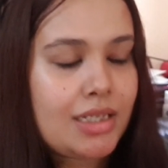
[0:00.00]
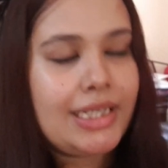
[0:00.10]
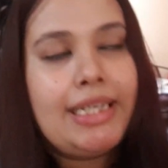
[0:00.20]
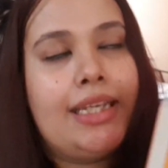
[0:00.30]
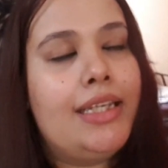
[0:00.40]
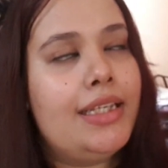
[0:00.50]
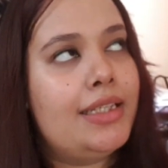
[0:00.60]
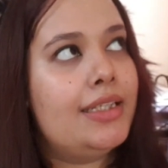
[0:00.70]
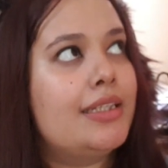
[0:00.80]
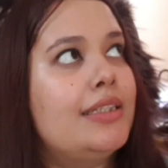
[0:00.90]

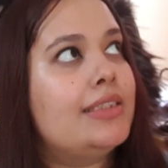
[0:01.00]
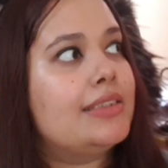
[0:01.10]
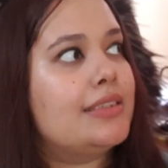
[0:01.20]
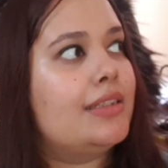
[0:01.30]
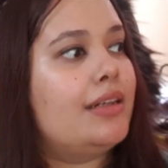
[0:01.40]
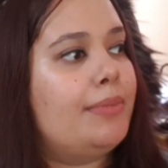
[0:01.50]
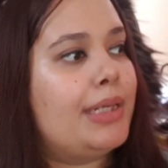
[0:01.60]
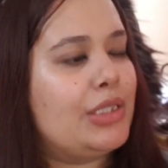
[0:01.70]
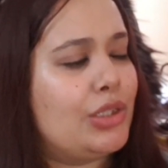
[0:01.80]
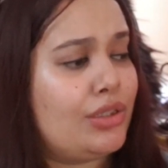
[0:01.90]
He is a
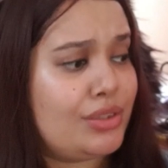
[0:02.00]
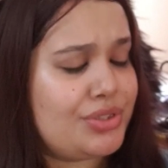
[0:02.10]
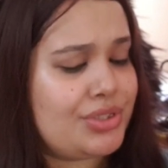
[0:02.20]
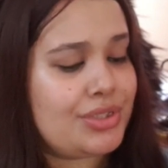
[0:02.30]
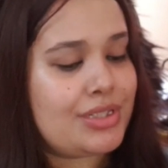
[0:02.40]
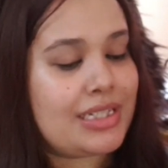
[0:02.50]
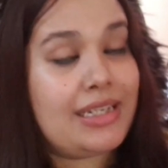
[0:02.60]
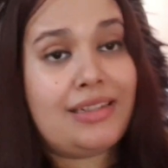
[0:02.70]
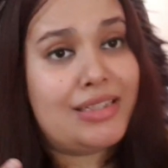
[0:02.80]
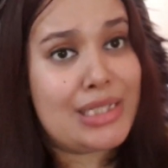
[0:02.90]
mythologist.
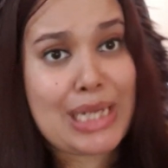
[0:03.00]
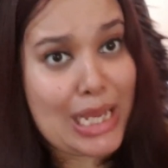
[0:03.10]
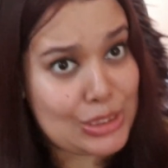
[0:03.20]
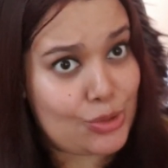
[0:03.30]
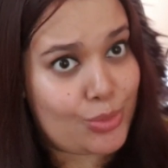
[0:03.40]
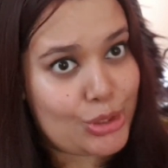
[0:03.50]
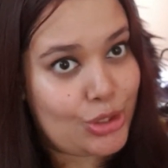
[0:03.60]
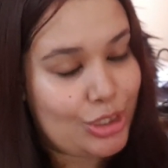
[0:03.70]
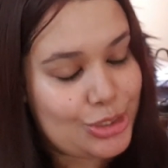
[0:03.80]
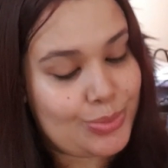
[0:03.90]
He just has so much
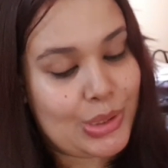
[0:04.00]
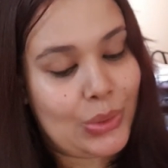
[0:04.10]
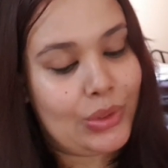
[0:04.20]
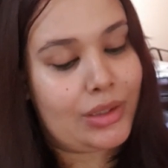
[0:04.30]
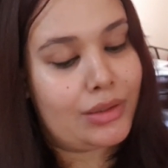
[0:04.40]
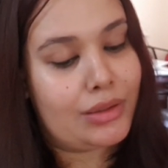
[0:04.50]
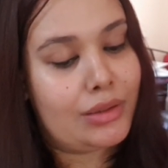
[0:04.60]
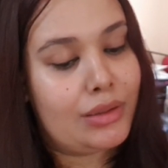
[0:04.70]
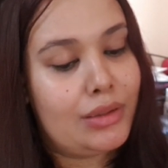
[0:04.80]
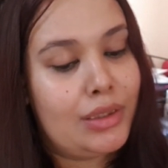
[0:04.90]
knowledge about
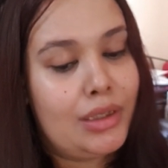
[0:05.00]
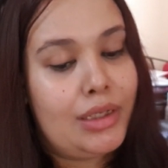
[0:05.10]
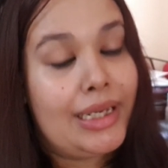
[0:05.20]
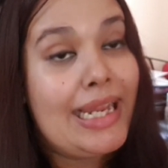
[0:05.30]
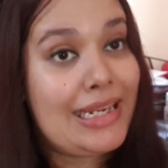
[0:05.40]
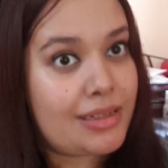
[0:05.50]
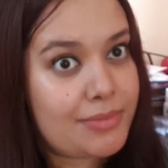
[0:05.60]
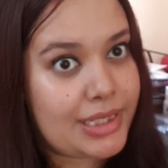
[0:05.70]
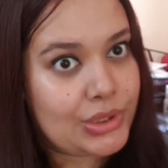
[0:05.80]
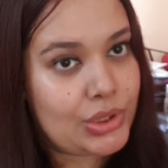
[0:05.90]
Indian
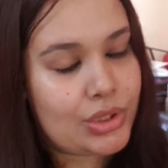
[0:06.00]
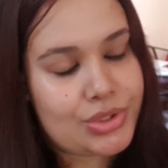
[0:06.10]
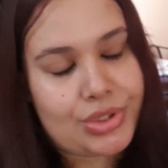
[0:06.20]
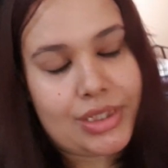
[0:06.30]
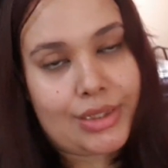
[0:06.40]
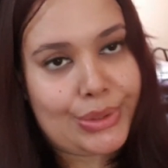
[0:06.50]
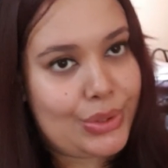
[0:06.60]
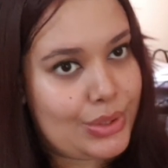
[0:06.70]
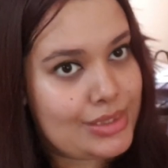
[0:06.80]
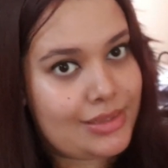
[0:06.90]
mythology and the
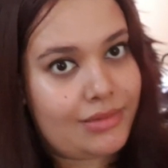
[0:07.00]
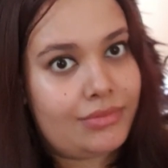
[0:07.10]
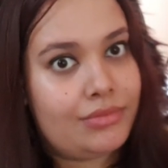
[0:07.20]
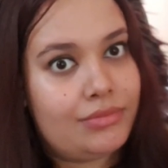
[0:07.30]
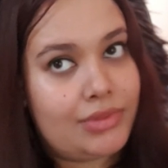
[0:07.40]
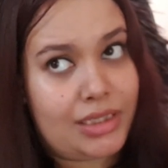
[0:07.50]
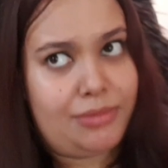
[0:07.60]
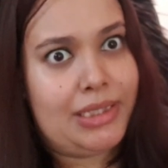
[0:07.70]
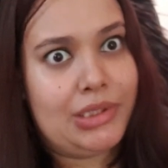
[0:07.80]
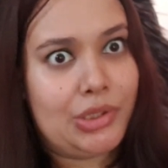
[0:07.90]
gods and other
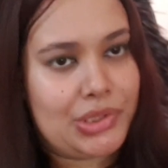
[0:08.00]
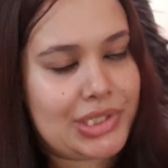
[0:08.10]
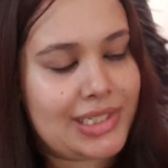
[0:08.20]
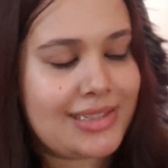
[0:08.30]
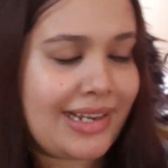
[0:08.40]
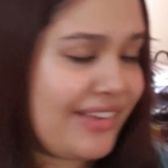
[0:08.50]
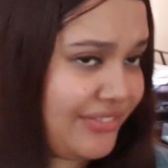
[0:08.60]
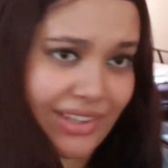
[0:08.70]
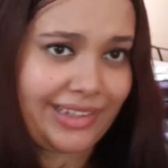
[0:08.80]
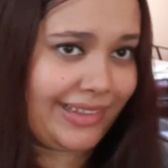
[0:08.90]
mythologies and
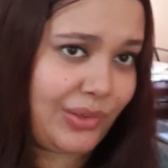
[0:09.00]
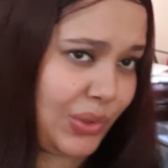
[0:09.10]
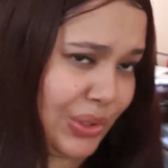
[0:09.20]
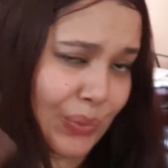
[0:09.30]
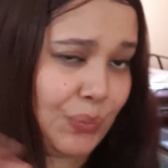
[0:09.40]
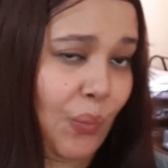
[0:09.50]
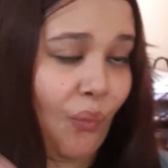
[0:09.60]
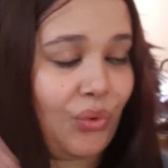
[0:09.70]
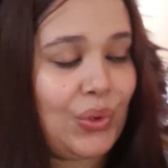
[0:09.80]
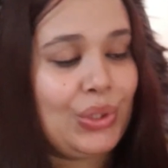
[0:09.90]
everything
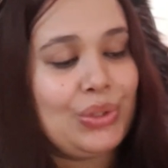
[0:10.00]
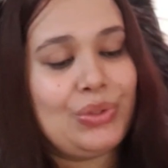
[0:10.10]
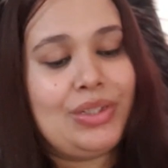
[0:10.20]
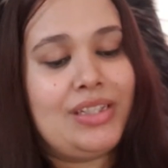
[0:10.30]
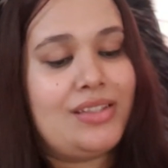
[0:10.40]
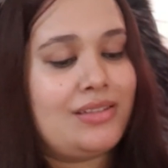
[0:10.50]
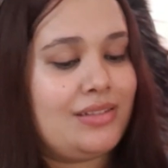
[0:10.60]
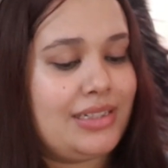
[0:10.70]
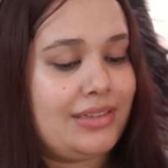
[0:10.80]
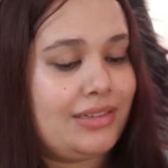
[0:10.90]
overall, you know. He's
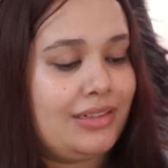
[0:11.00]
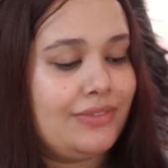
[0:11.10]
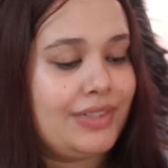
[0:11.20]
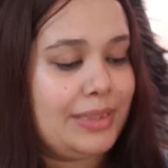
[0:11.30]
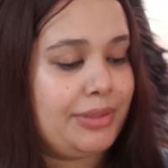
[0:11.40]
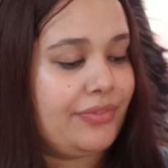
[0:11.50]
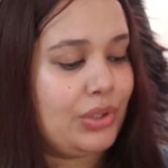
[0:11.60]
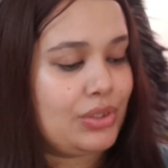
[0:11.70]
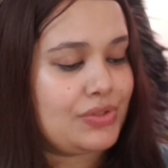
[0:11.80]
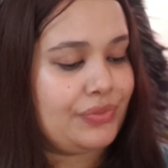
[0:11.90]
like a very good
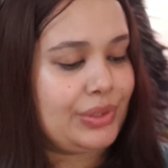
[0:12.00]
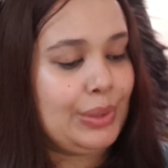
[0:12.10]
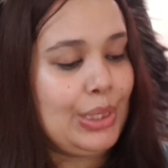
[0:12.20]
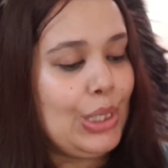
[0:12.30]
philosopher.